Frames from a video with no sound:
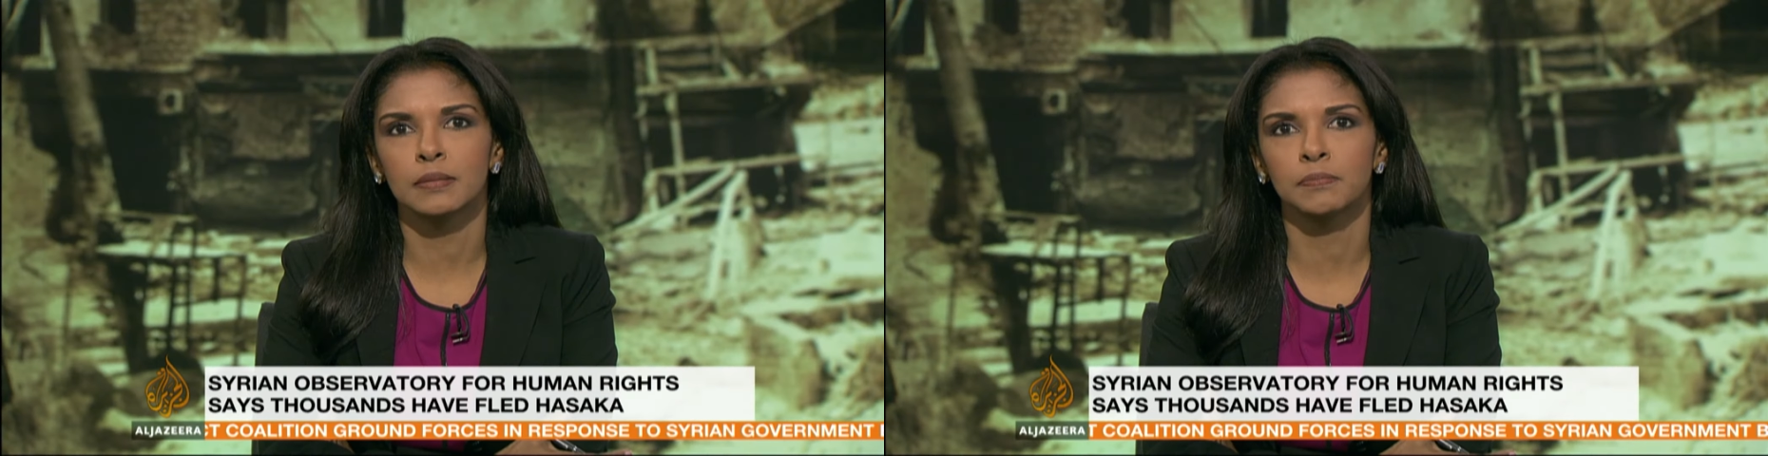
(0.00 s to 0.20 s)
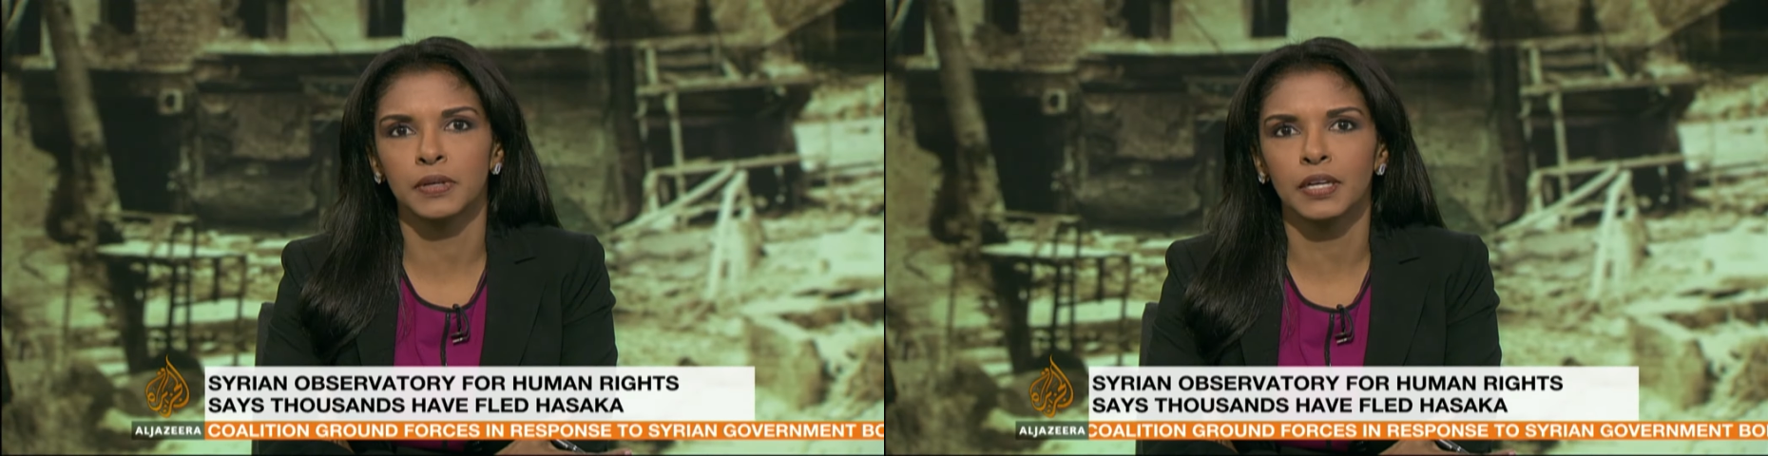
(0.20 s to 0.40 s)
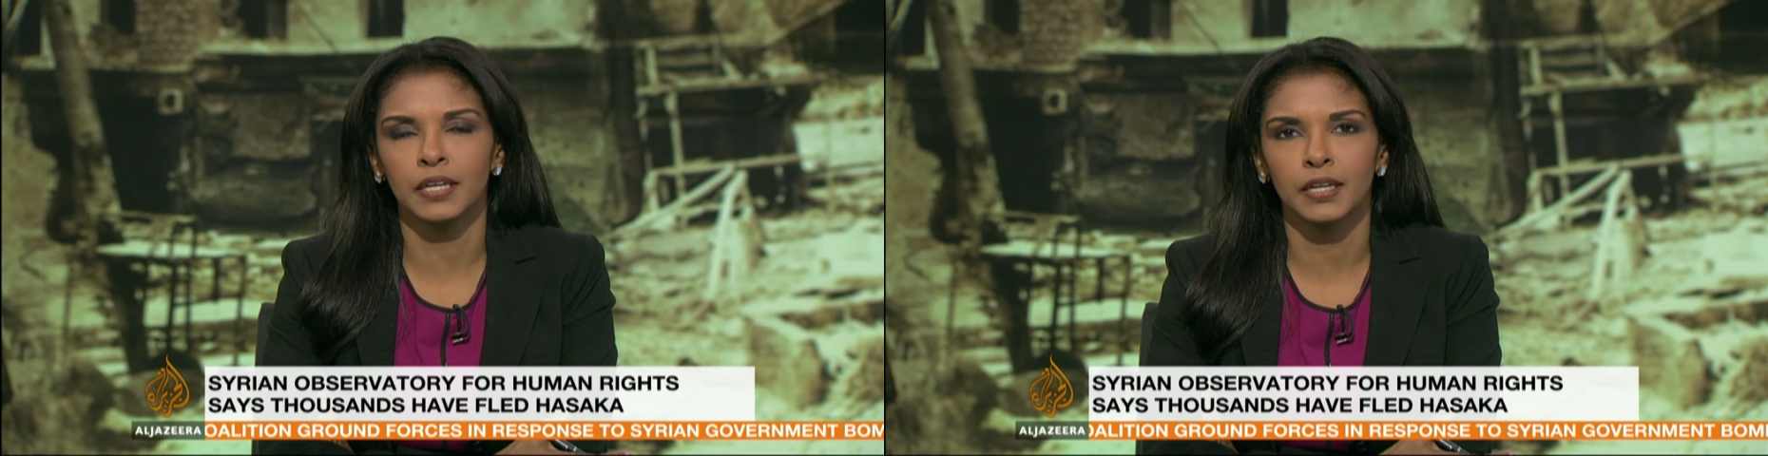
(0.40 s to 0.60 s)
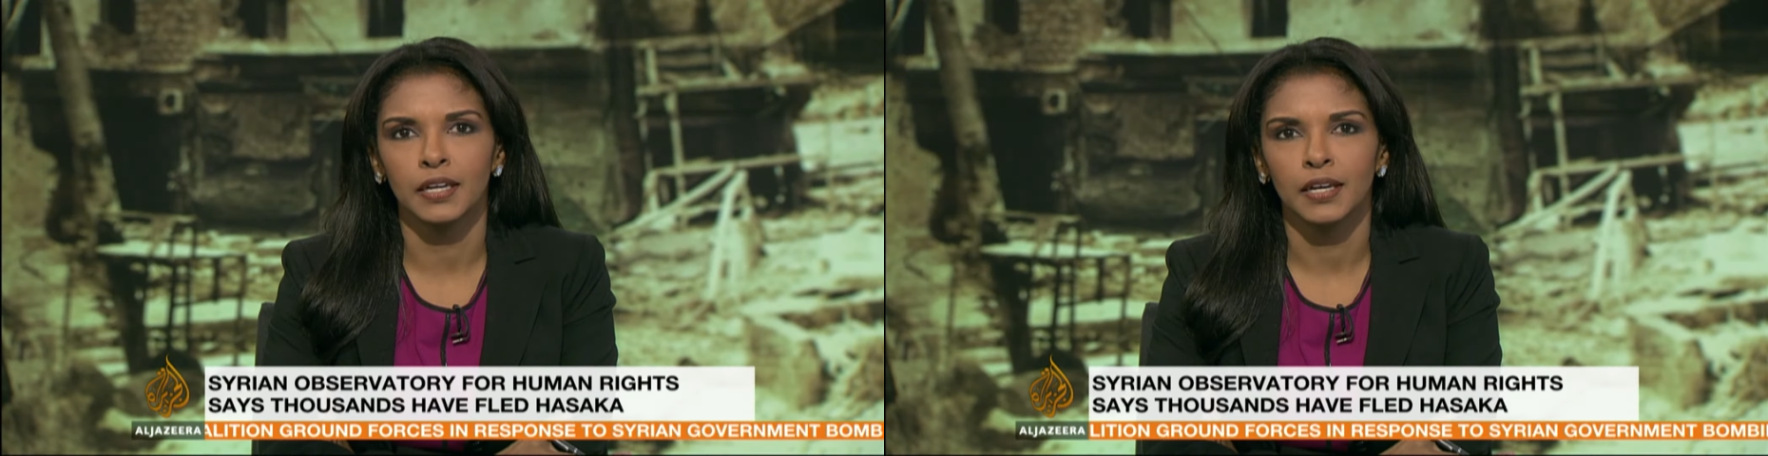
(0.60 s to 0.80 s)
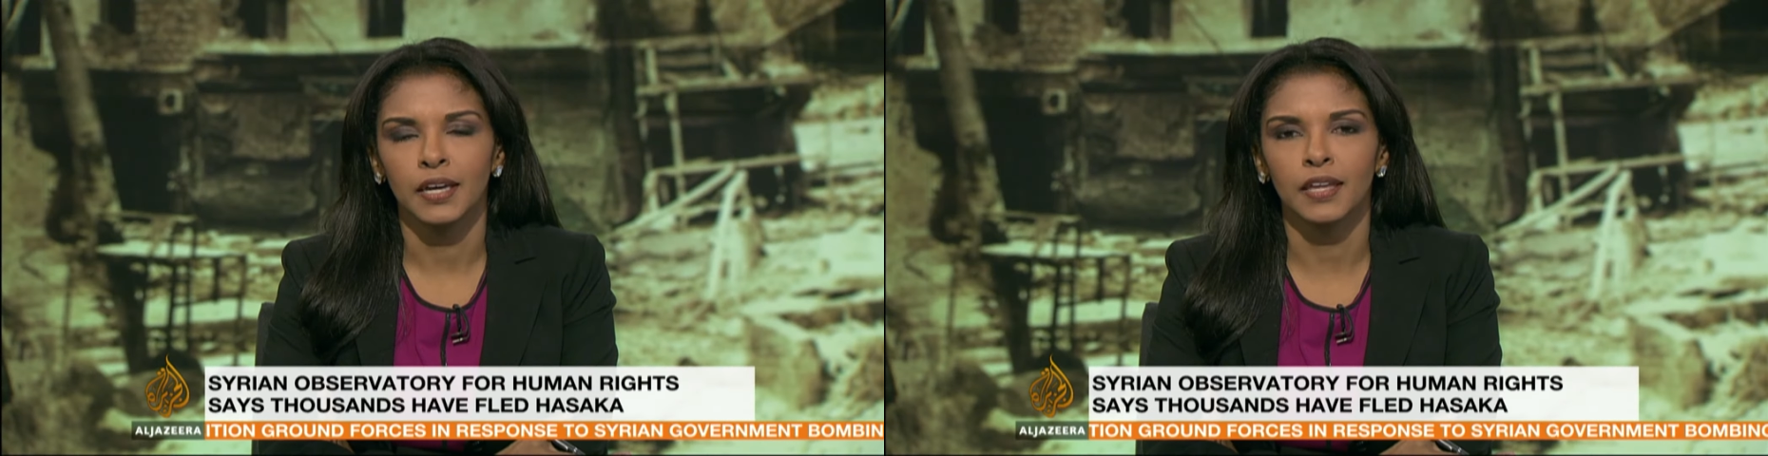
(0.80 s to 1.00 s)
be
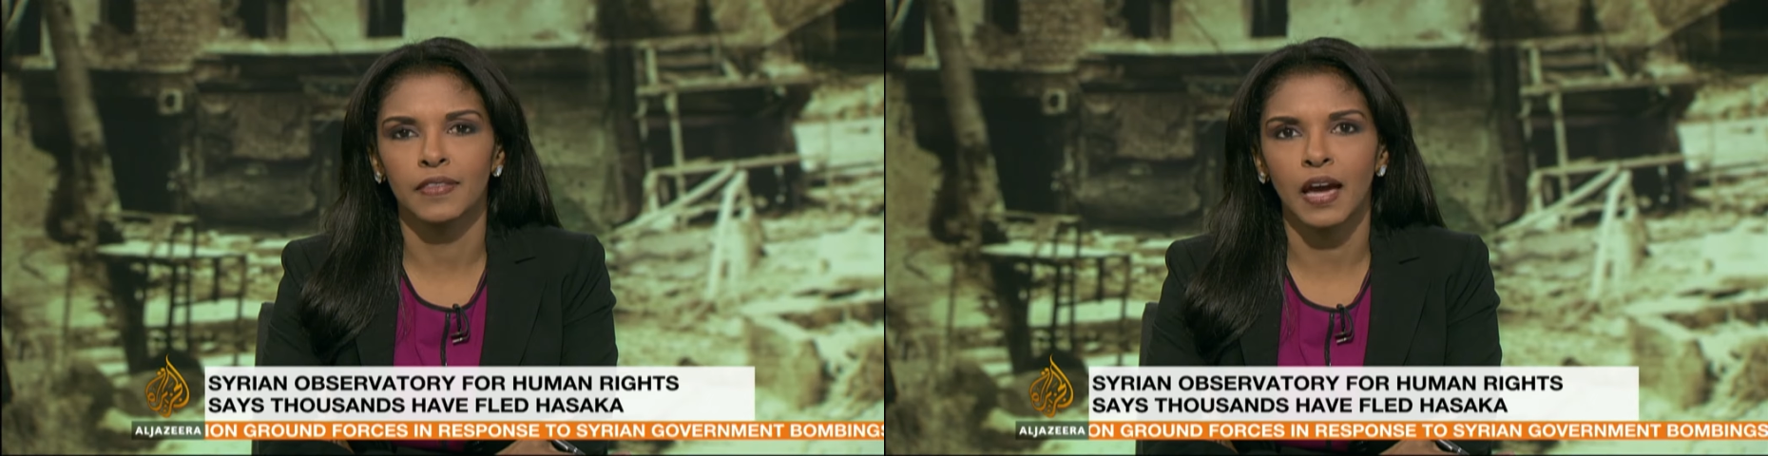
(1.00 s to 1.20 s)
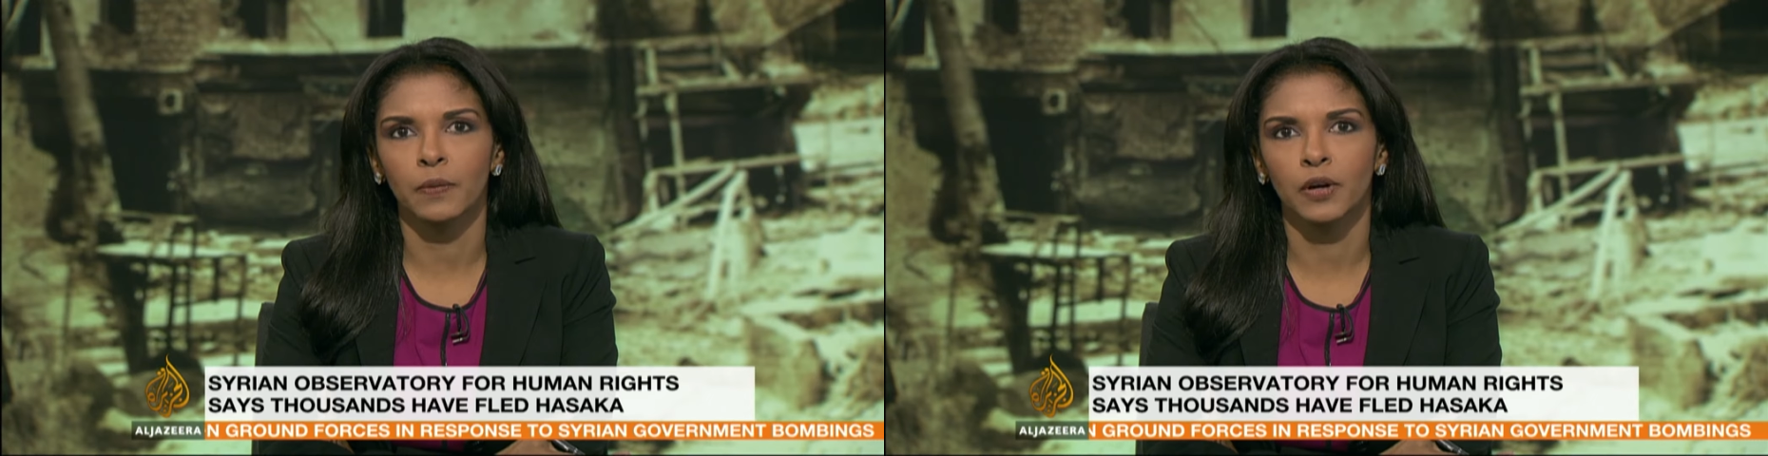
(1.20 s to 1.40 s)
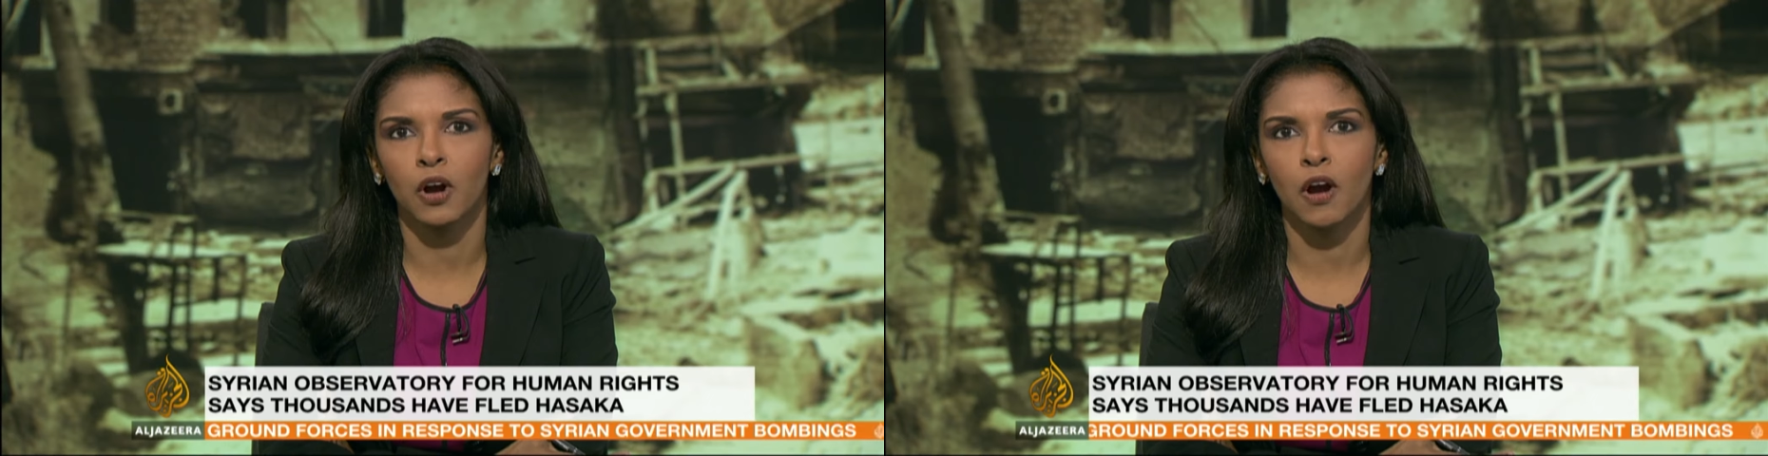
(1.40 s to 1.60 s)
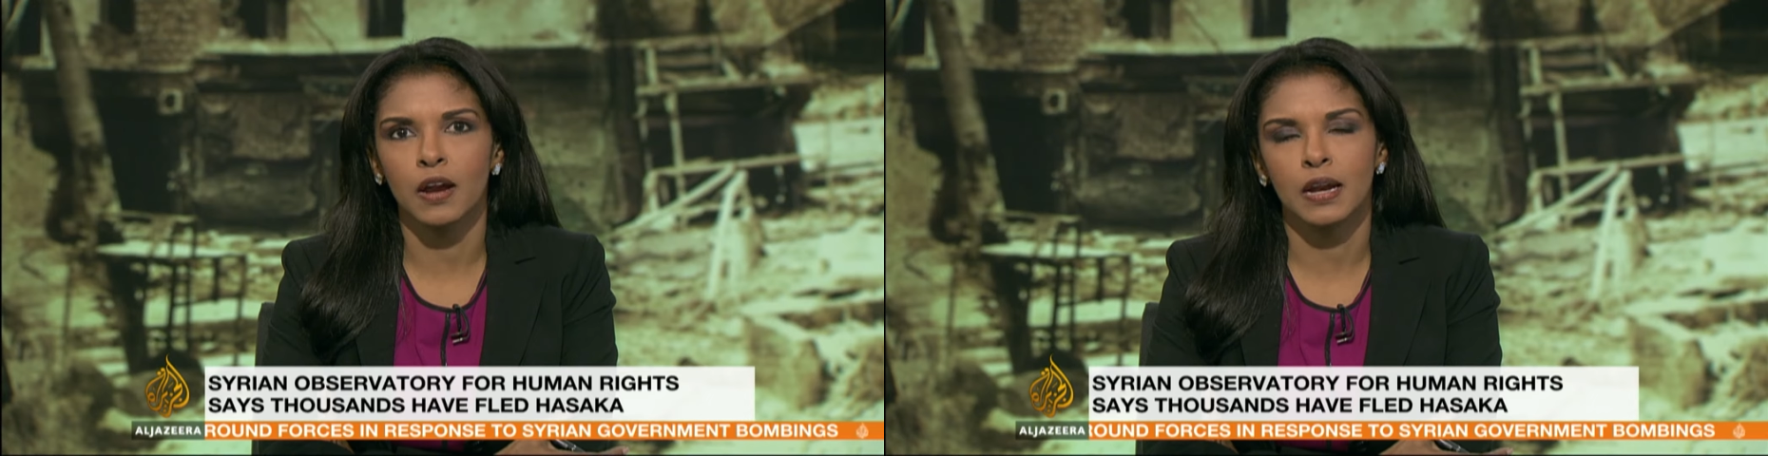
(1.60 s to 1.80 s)
in that regard,